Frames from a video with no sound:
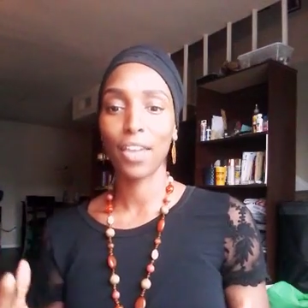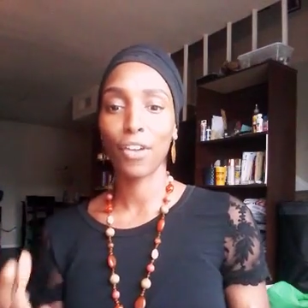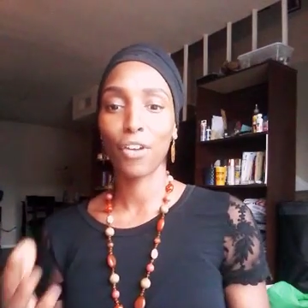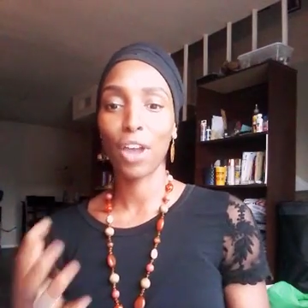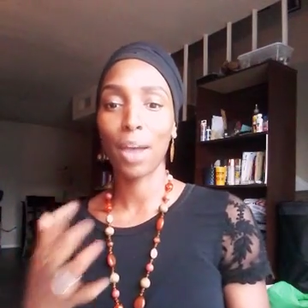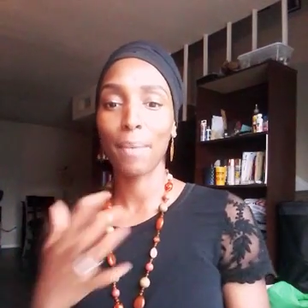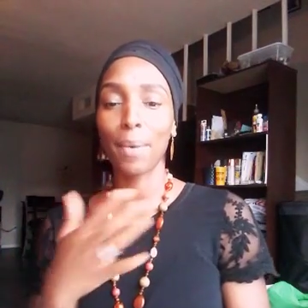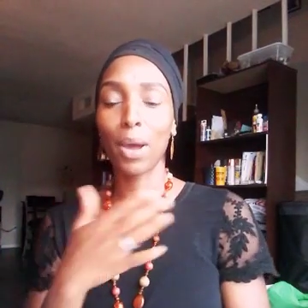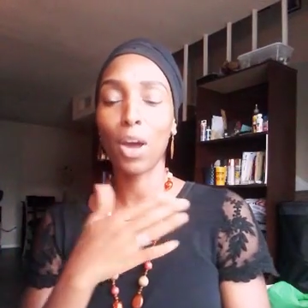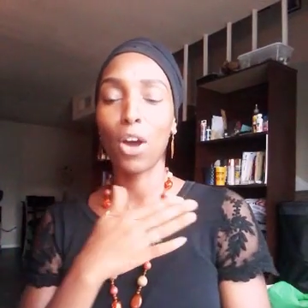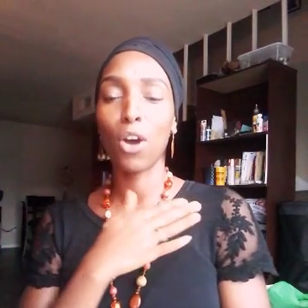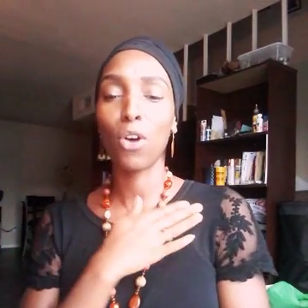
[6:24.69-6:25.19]

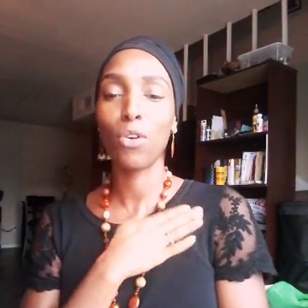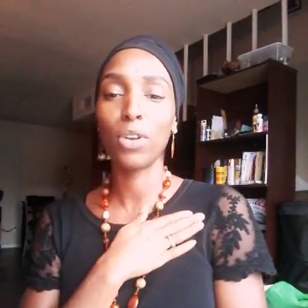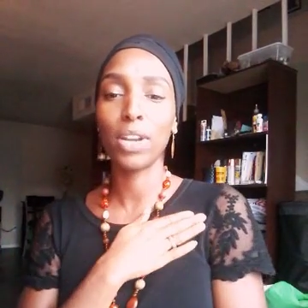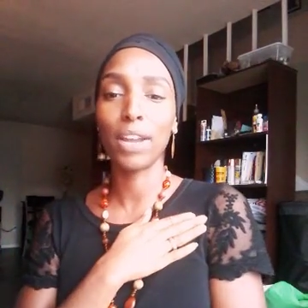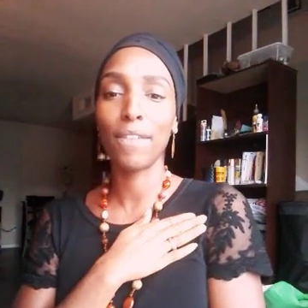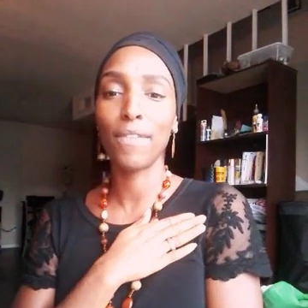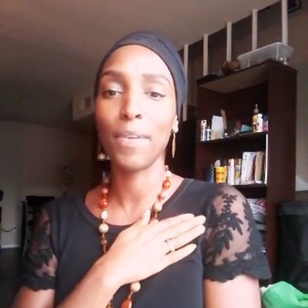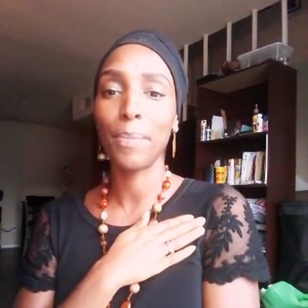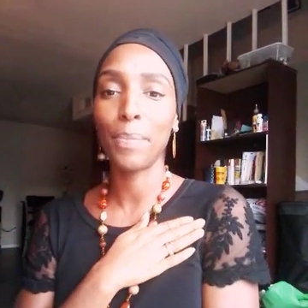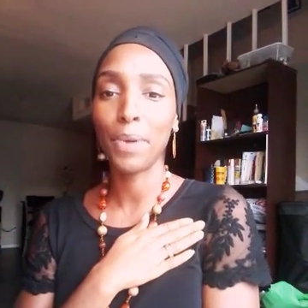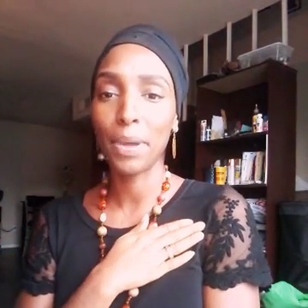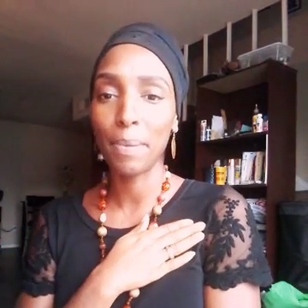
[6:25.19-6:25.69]
grab a hold
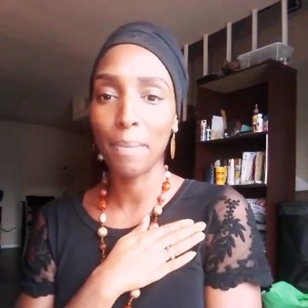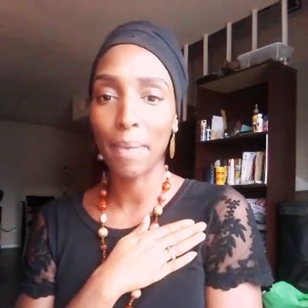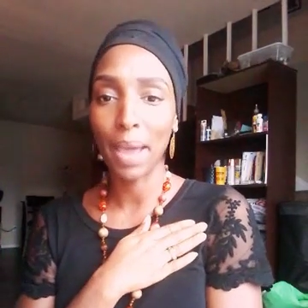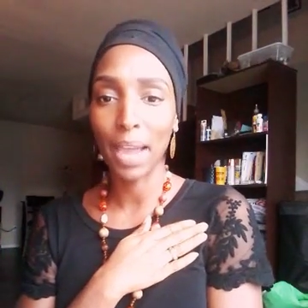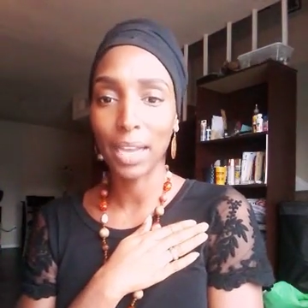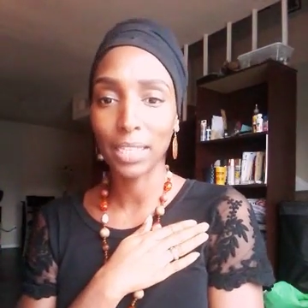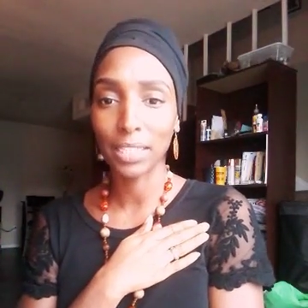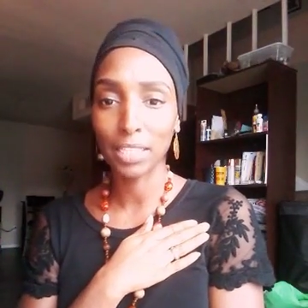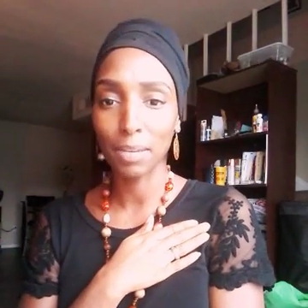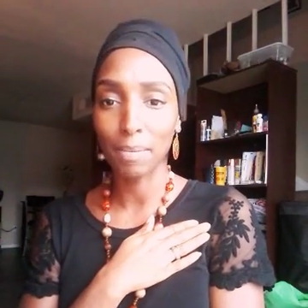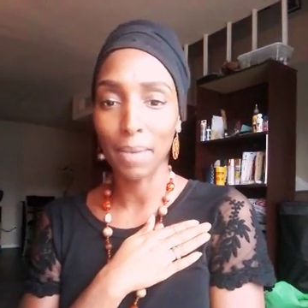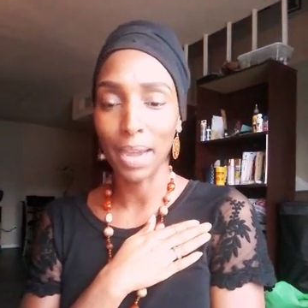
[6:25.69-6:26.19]
of, and put
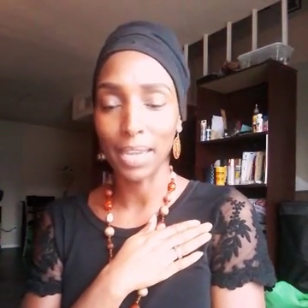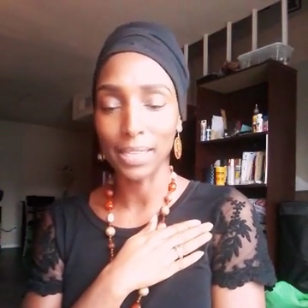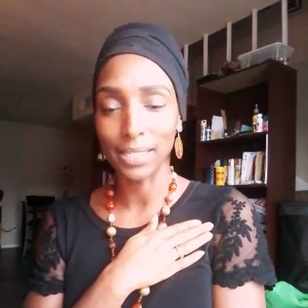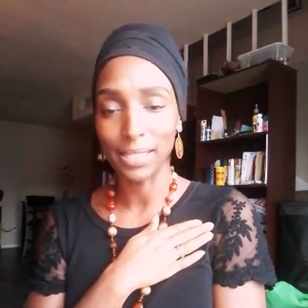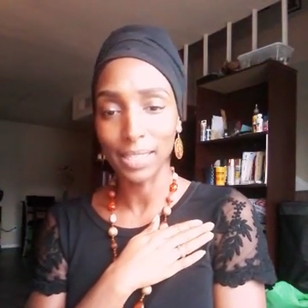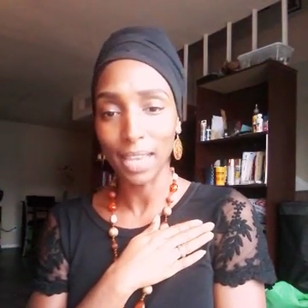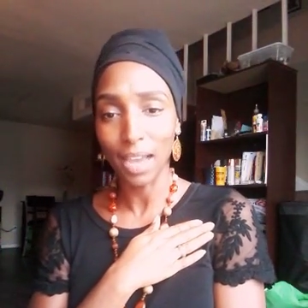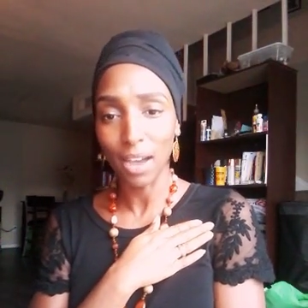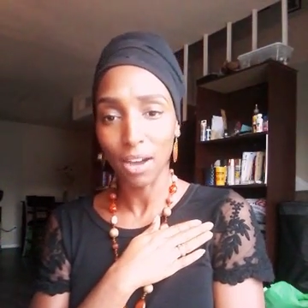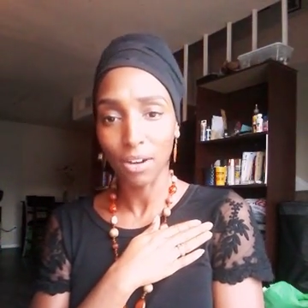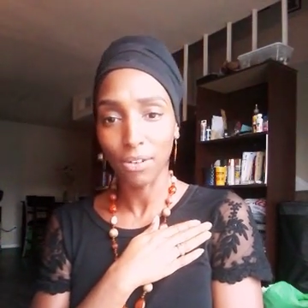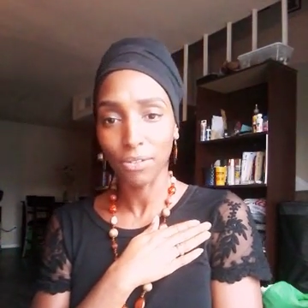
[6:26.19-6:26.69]
back to
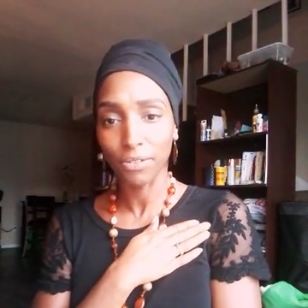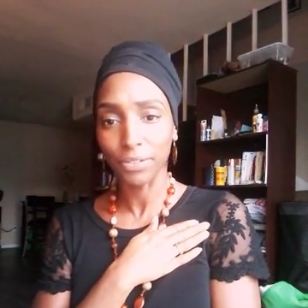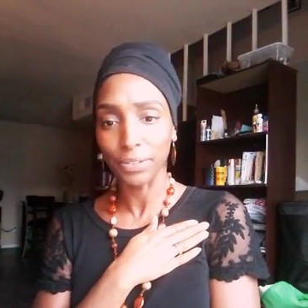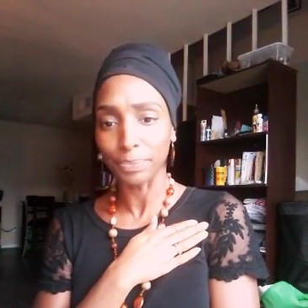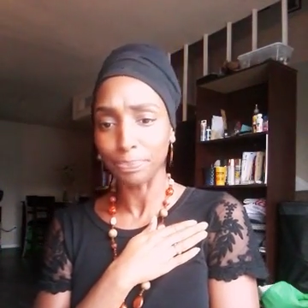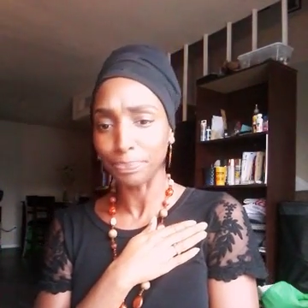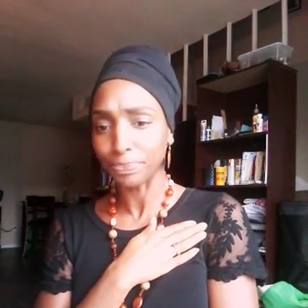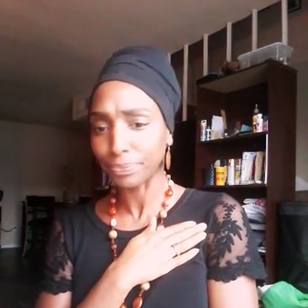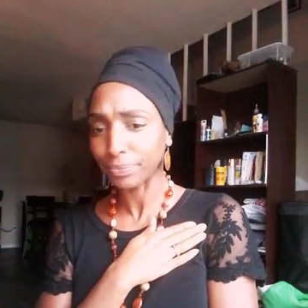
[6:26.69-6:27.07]
myself.